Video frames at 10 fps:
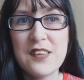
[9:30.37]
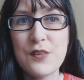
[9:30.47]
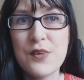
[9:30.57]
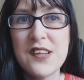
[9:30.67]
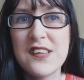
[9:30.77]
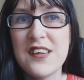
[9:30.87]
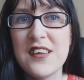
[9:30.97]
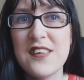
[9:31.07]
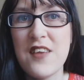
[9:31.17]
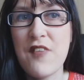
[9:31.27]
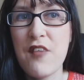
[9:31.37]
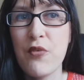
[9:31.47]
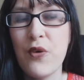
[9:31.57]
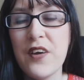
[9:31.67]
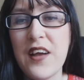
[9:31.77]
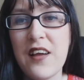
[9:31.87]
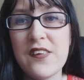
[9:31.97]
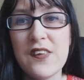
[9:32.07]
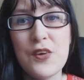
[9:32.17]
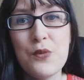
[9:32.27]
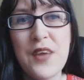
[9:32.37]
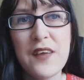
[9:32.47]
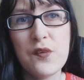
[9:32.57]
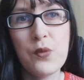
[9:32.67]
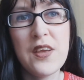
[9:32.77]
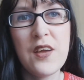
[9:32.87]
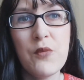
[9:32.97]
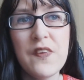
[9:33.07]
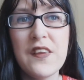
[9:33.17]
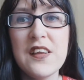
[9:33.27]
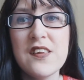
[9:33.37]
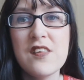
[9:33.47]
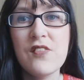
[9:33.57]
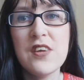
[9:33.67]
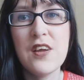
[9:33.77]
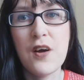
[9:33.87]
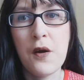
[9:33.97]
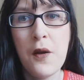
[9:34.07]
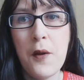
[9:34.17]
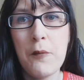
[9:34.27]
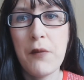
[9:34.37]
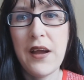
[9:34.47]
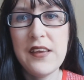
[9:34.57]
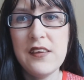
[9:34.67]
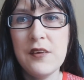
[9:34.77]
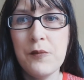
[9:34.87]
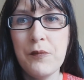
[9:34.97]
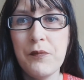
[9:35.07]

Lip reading: As always, stay safe everyone. I'll see you next week with the latest video. Bye!